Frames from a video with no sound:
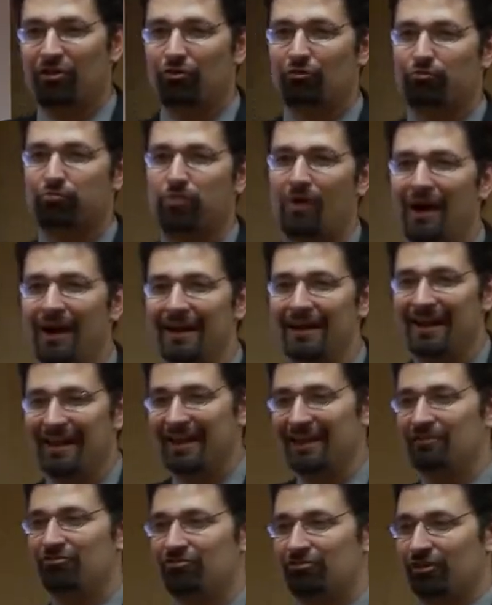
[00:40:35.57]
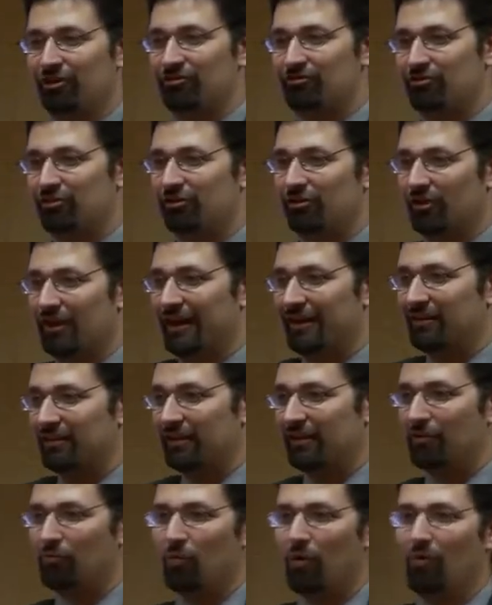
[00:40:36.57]
the right answer to
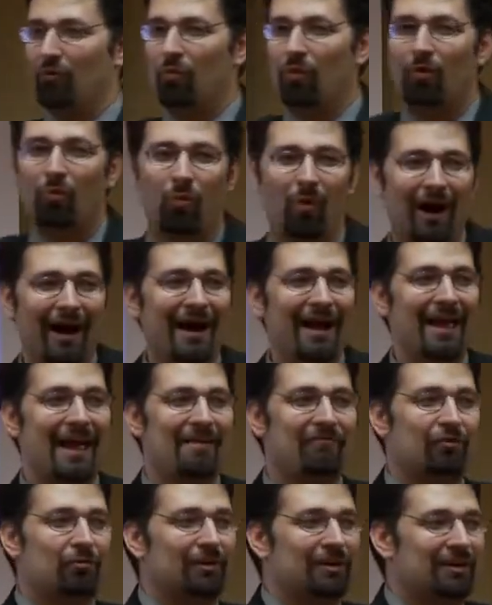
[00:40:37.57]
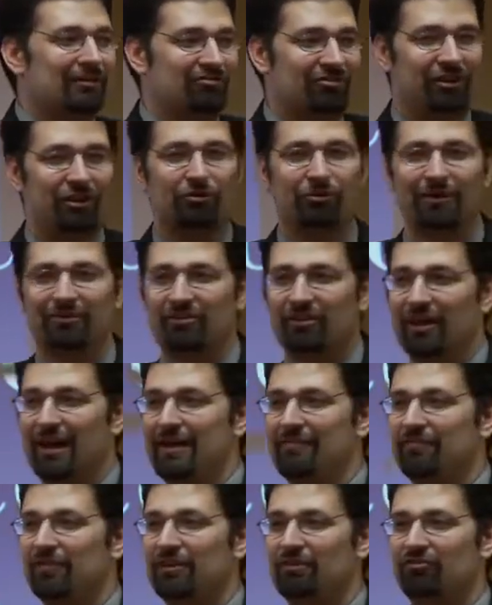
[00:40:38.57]
why everyone gets an equal right to
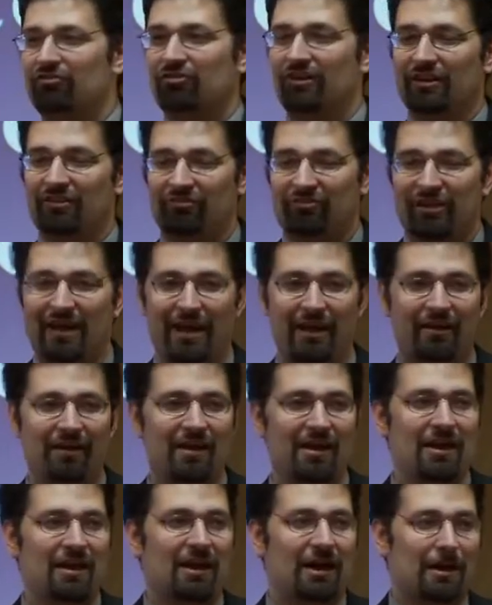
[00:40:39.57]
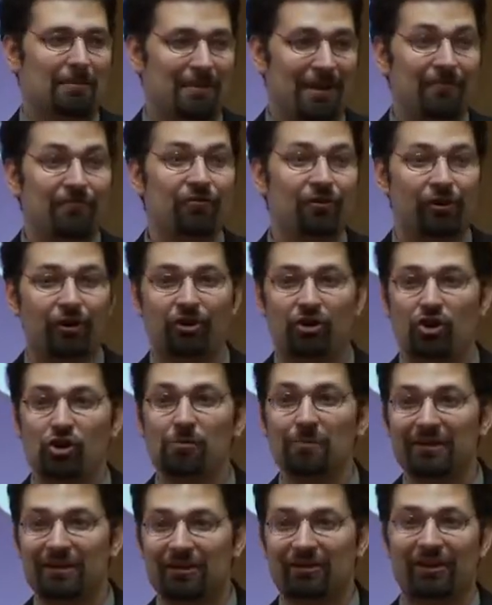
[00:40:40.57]
life is that if you're a
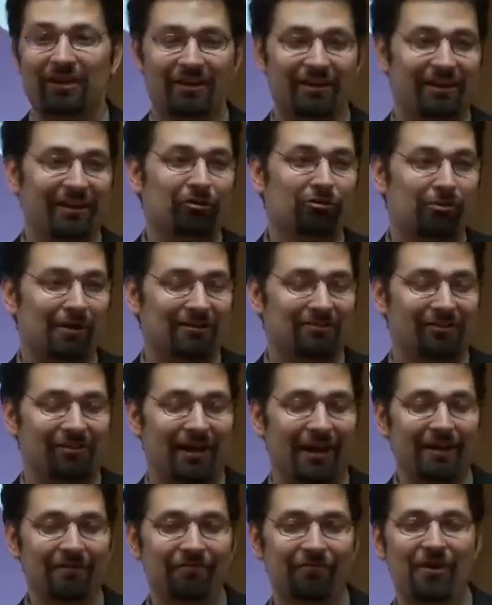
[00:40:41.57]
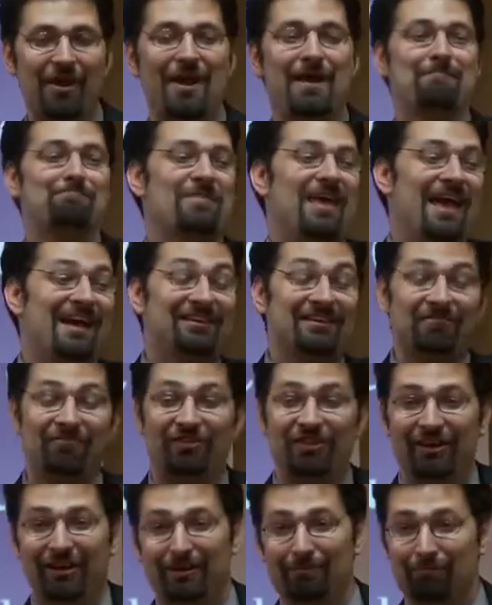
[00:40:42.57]
human, you get an equal right to life, and
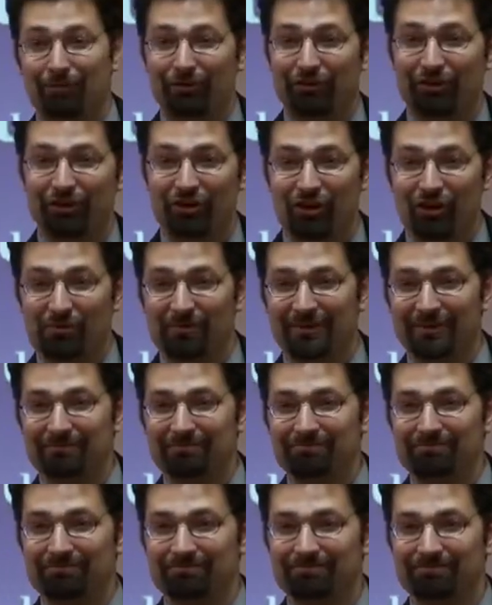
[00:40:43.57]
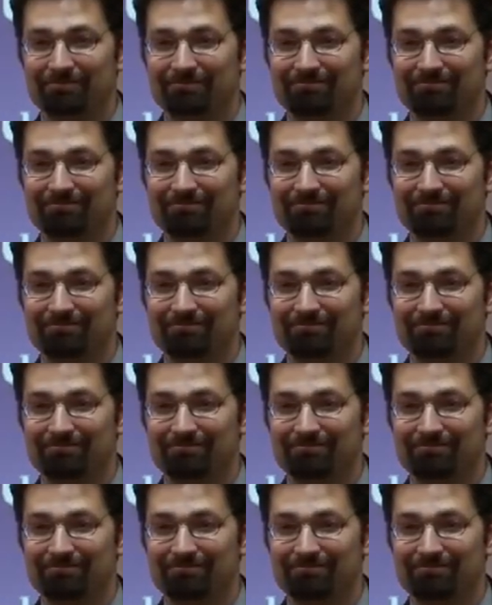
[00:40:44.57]
if the unborn are human,